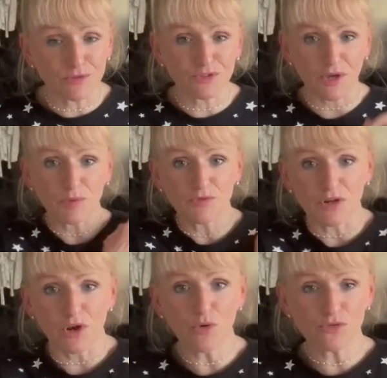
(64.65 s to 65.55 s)
So, it was a
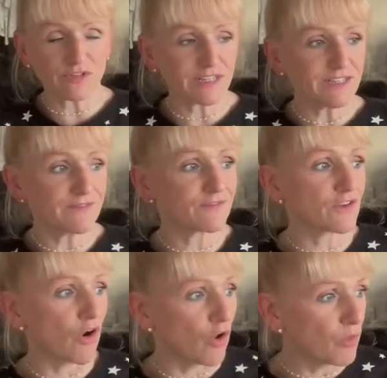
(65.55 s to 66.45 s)
long sleeve
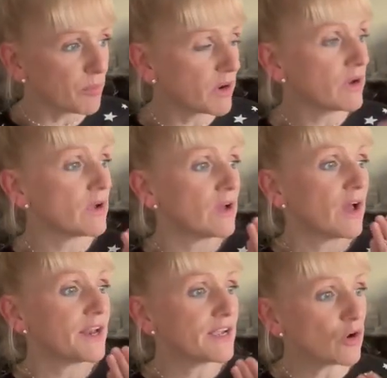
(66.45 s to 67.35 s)
top,
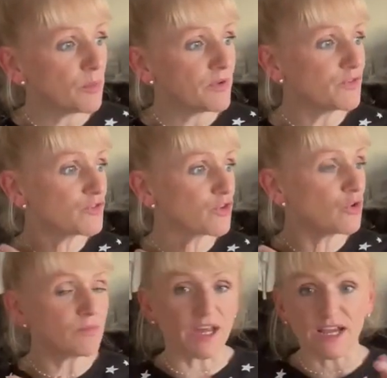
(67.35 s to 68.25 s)
and it got a bit of a
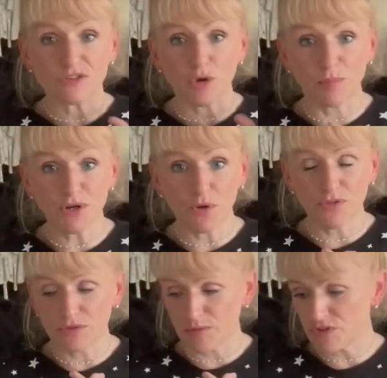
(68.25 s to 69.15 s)
scoop neck. So, I put it on
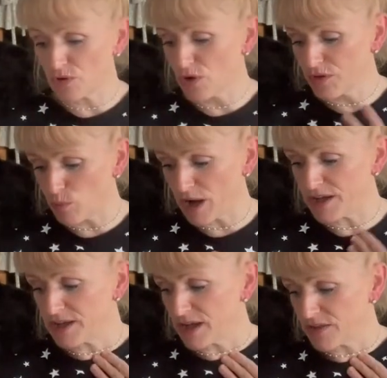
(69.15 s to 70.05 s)
the other
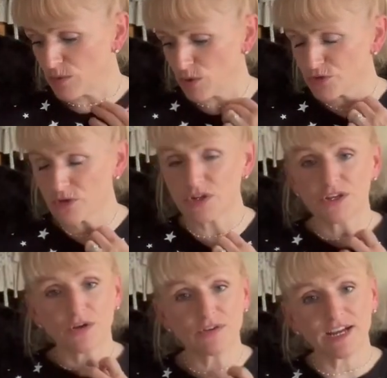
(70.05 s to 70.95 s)
way, and there wasn't, you
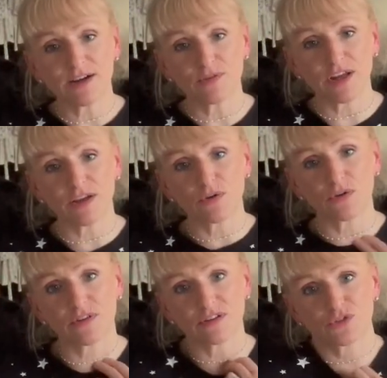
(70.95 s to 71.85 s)
know, now
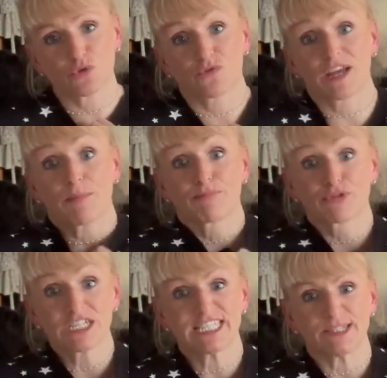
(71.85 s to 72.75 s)
they sort of get
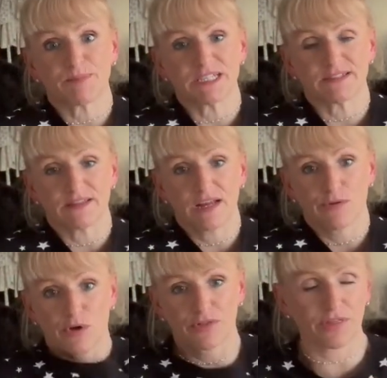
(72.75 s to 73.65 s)
printed bits in there
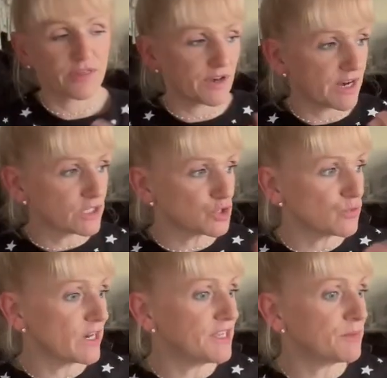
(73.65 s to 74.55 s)
rather than an actual
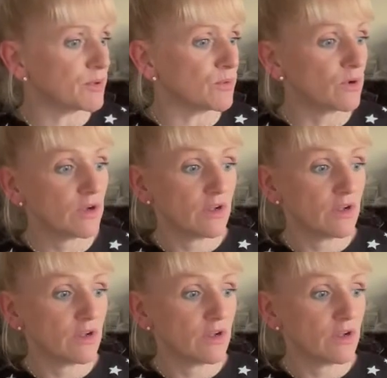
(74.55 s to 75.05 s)
label.